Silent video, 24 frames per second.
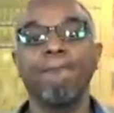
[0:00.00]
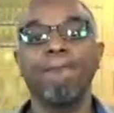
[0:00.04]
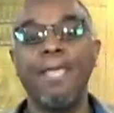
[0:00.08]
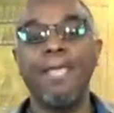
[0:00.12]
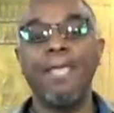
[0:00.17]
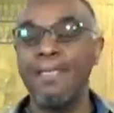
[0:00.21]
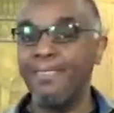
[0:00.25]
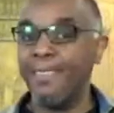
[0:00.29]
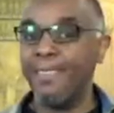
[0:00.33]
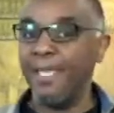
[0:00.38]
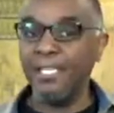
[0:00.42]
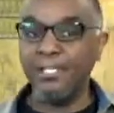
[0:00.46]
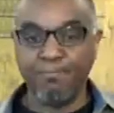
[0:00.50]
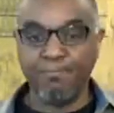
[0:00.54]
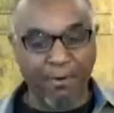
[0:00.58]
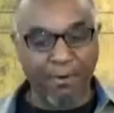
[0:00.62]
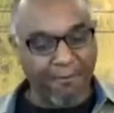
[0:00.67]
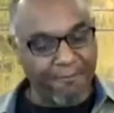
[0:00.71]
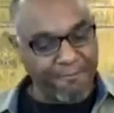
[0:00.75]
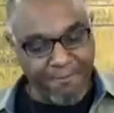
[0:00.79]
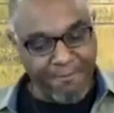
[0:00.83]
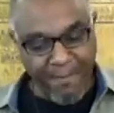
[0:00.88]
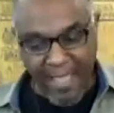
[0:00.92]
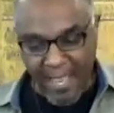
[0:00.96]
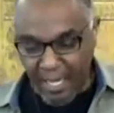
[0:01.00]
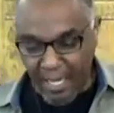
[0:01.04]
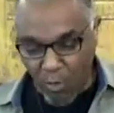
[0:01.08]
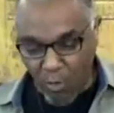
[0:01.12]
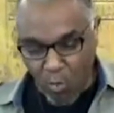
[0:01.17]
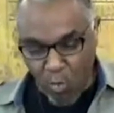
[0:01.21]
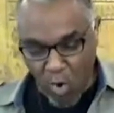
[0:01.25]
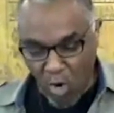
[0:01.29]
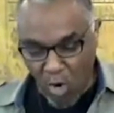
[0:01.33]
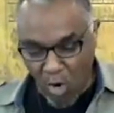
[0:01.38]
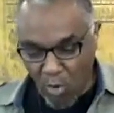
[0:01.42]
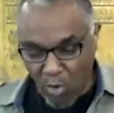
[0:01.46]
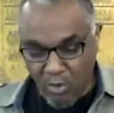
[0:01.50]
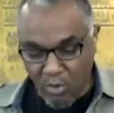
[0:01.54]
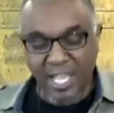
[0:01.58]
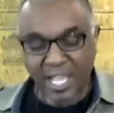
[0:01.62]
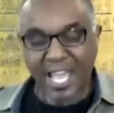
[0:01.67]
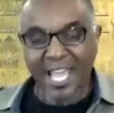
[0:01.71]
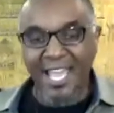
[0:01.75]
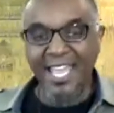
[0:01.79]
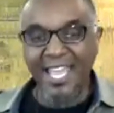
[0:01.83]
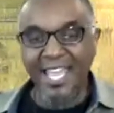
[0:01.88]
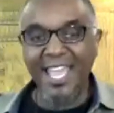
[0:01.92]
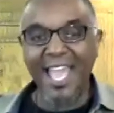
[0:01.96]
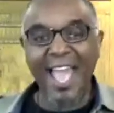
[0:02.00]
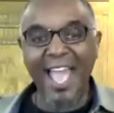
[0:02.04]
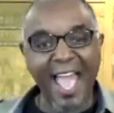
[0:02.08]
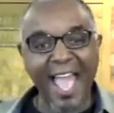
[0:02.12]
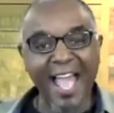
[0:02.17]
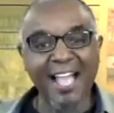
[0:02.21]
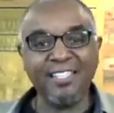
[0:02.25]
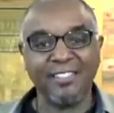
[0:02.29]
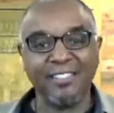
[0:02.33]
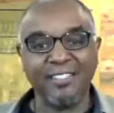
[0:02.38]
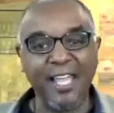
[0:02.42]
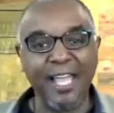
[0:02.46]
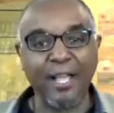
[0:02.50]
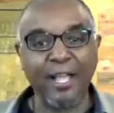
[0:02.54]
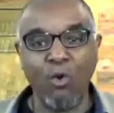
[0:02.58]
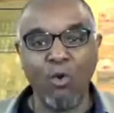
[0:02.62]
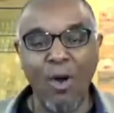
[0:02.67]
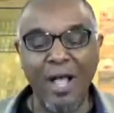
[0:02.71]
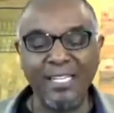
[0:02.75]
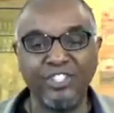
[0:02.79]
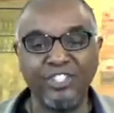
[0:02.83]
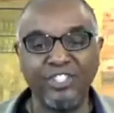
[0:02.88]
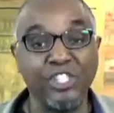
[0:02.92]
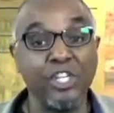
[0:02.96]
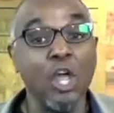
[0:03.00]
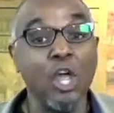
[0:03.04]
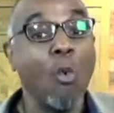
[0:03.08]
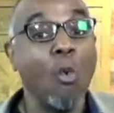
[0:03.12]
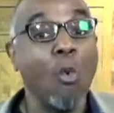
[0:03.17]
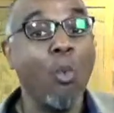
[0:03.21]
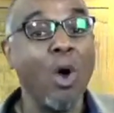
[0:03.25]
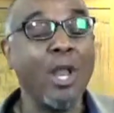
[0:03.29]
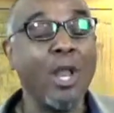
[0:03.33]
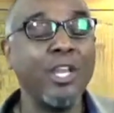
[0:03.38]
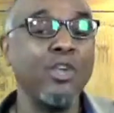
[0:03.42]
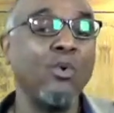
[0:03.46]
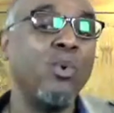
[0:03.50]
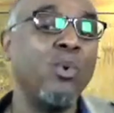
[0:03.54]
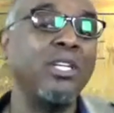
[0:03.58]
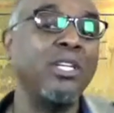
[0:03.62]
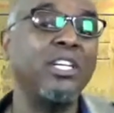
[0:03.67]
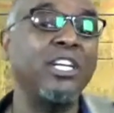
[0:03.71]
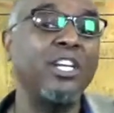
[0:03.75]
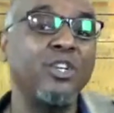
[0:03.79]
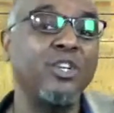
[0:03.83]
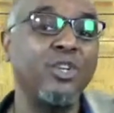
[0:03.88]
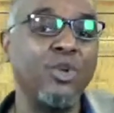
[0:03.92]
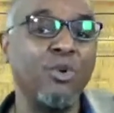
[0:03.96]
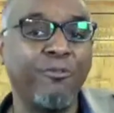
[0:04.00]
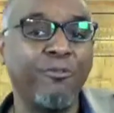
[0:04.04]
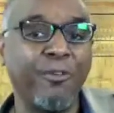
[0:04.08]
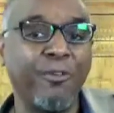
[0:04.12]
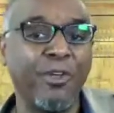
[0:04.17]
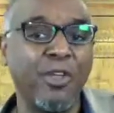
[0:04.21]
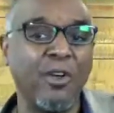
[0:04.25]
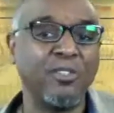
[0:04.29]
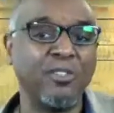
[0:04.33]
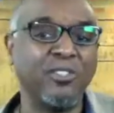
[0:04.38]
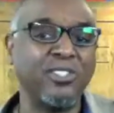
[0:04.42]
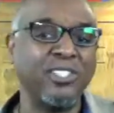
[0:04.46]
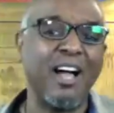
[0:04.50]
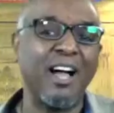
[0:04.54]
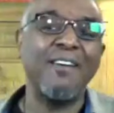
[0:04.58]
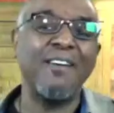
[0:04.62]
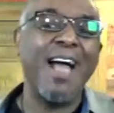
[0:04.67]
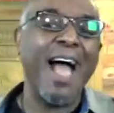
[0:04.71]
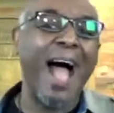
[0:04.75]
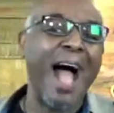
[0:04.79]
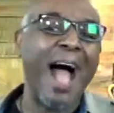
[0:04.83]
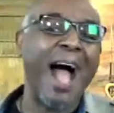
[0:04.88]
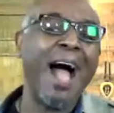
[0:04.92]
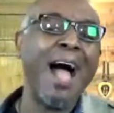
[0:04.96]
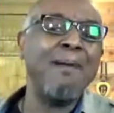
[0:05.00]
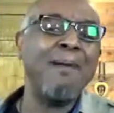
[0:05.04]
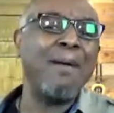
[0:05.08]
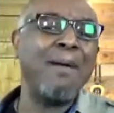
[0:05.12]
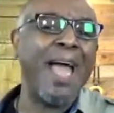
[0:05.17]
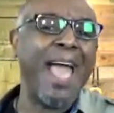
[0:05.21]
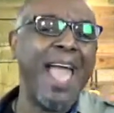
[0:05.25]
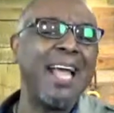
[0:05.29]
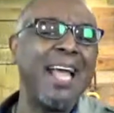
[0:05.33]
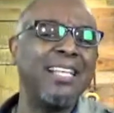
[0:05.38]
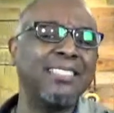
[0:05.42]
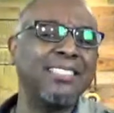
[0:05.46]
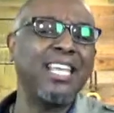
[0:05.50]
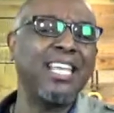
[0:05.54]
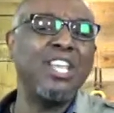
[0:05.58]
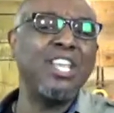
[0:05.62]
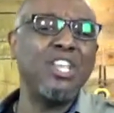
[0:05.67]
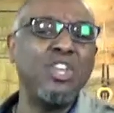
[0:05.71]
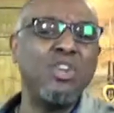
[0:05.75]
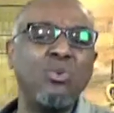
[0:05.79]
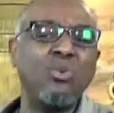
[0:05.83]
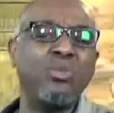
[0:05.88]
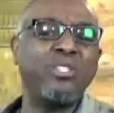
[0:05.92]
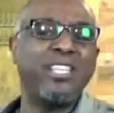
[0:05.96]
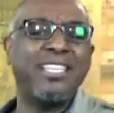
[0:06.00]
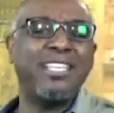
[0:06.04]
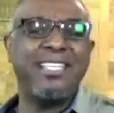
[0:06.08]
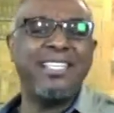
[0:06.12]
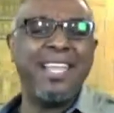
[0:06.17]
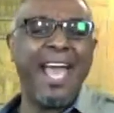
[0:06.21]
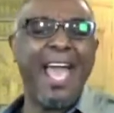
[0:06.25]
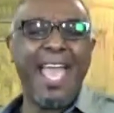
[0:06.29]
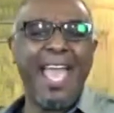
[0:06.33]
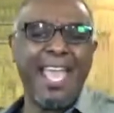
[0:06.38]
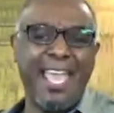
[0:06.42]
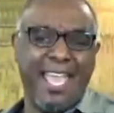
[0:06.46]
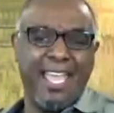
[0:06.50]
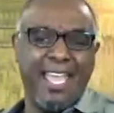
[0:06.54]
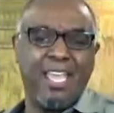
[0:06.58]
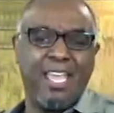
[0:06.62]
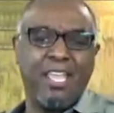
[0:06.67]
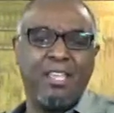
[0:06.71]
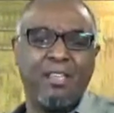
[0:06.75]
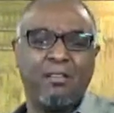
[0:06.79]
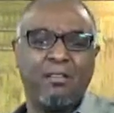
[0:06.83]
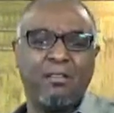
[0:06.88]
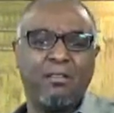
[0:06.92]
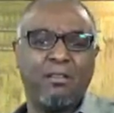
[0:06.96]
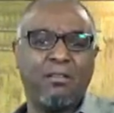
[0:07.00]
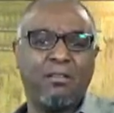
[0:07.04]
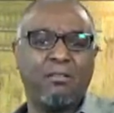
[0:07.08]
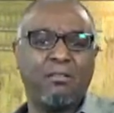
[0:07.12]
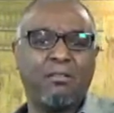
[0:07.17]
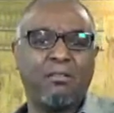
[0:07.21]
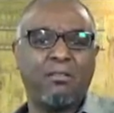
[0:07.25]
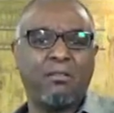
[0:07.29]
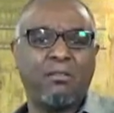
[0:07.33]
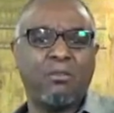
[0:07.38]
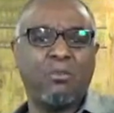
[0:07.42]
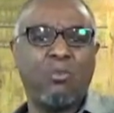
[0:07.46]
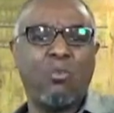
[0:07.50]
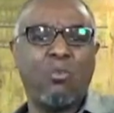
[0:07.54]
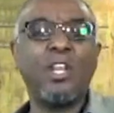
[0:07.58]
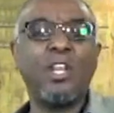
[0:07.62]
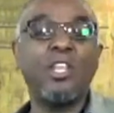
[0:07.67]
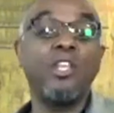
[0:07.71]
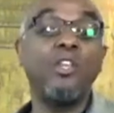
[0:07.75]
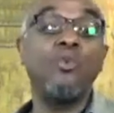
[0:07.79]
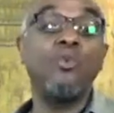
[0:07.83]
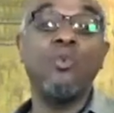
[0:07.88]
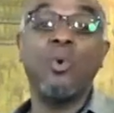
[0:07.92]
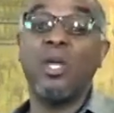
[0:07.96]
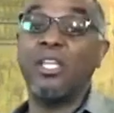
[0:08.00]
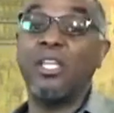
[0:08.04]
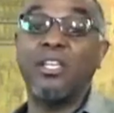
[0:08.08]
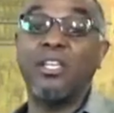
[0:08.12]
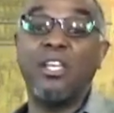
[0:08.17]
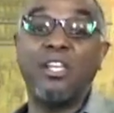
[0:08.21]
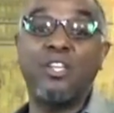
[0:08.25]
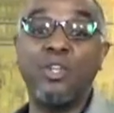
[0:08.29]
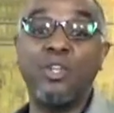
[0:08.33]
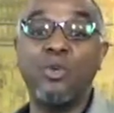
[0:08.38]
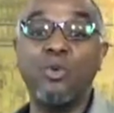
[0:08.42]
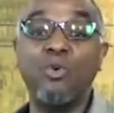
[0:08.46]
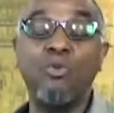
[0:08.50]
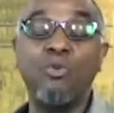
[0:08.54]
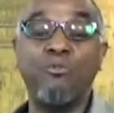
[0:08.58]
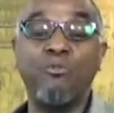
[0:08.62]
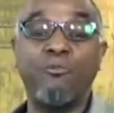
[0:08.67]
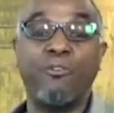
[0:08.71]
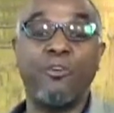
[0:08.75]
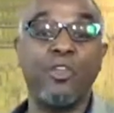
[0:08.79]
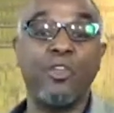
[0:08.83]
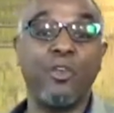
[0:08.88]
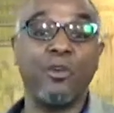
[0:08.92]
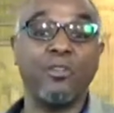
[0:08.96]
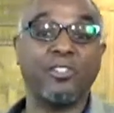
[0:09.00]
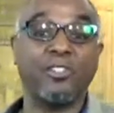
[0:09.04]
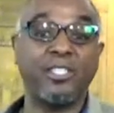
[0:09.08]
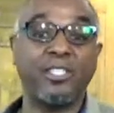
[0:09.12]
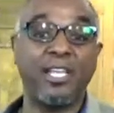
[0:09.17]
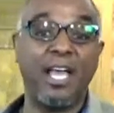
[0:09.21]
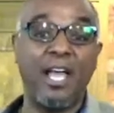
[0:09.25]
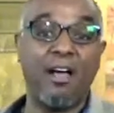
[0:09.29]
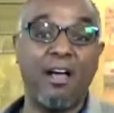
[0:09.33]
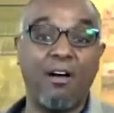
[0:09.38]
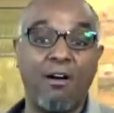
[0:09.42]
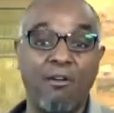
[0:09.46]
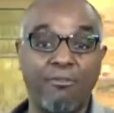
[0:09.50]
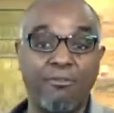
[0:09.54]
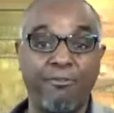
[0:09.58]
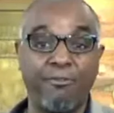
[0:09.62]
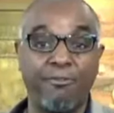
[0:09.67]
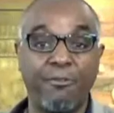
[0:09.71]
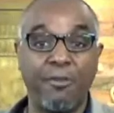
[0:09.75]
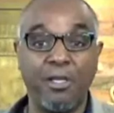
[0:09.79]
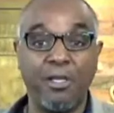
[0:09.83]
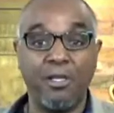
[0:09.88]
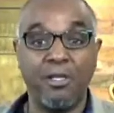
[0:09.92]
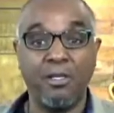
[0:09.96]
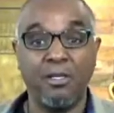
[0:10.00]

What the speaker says: In these prophetic words, he asked that question, what are you willing to do for yourself? I'm asking you today, what are you willing to do for yourself?